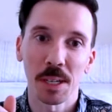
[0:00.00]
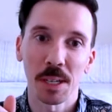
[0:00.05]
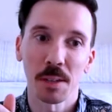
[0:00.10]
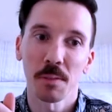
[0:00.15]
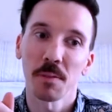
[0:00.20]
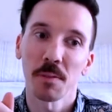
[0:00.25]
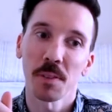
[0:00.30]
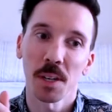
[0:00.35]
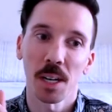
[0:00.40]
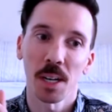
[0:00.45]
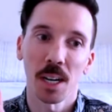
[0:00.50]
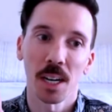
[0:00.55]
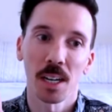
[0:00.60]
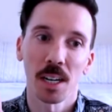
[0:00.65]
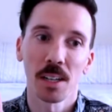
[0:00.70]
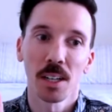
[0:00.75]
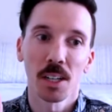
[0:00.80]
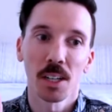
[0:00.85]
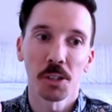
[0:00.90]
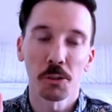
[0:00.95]
if
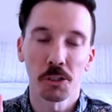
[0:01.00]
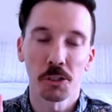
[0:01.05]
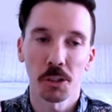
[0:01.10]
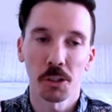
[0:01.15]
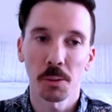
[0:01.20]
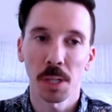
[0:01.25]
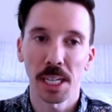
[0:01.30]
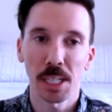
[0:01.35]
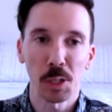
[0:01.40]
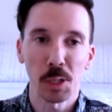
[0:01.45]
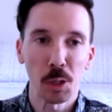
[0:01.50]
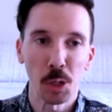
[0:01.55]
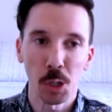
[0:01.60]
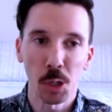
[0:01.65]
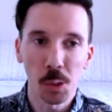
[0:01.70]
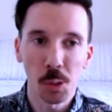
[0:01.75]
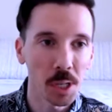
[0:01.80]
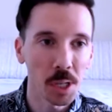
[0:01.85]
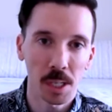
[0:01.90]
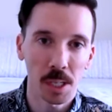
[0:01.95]
you show, like,
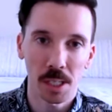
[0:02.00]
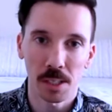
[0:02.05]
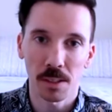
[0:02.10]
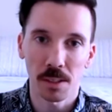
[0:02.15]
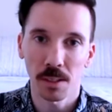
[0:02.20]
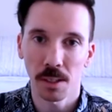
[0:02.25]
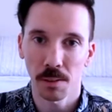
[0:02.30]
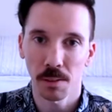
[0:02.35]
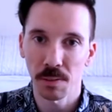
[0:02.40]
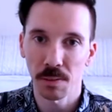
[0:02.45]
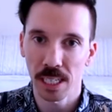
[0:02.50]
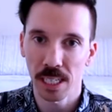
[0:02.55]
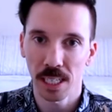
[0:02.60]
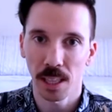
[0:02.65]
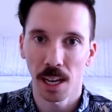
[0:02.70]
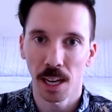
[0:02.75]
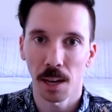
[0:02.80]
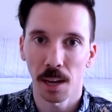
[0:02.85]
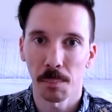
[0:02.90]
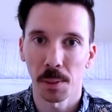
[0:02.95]
nudity and stuff
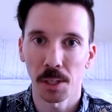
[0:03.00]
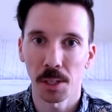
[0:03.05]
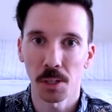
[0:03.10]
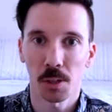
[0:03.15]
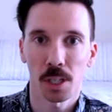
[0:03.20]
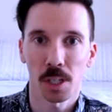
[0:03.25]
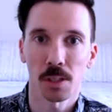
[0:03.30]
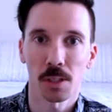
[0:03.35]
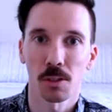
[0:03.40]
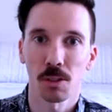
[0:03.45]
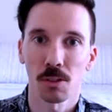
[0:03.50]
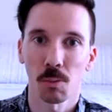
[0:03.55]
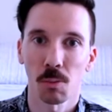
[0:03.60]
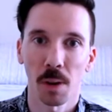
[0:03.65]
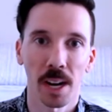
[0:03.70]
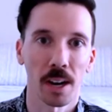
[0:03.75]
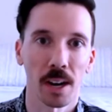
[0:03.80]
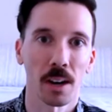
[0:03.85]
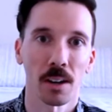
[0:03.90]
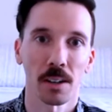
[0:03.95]
like that, but you can
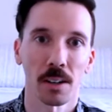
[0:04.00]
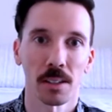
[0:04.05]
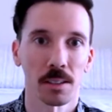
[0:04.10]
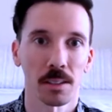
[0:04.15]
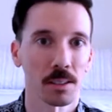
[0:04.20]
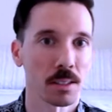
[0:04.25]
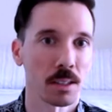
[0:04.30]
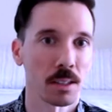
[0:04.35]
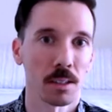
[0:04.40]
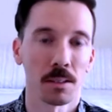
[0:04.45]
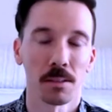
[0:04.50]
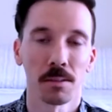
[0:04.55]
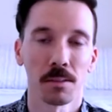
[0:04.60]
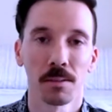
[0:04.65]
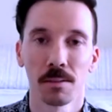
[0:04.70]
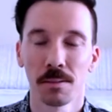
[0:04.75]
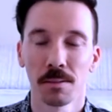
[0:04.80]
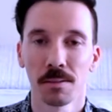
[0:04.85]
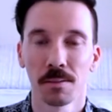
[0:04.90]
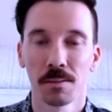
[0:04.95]
swear,
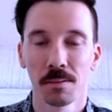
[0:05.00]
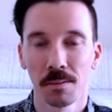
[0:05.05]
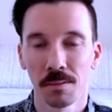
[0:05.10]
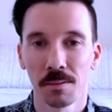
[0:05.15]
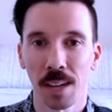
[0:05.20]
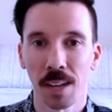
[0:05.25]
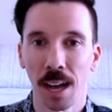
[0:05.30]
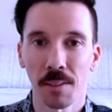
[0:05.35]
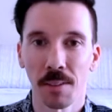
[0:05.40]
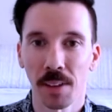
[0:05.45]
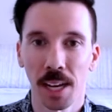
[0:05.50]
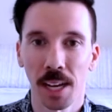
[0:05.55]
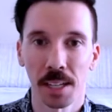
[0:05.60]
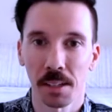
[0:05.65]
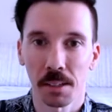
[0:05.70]
so... Have at